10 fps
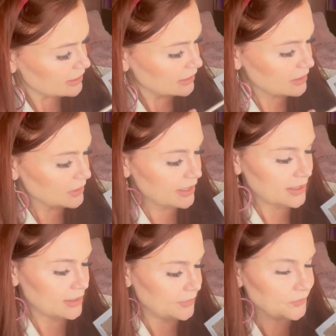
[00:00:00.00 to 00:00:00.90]

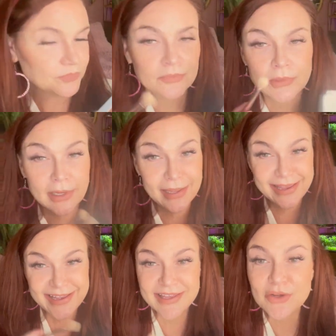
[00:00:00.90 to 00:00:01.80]
Cupcake
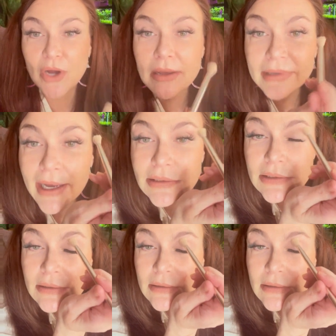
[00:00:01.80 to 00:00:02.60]
in their compact.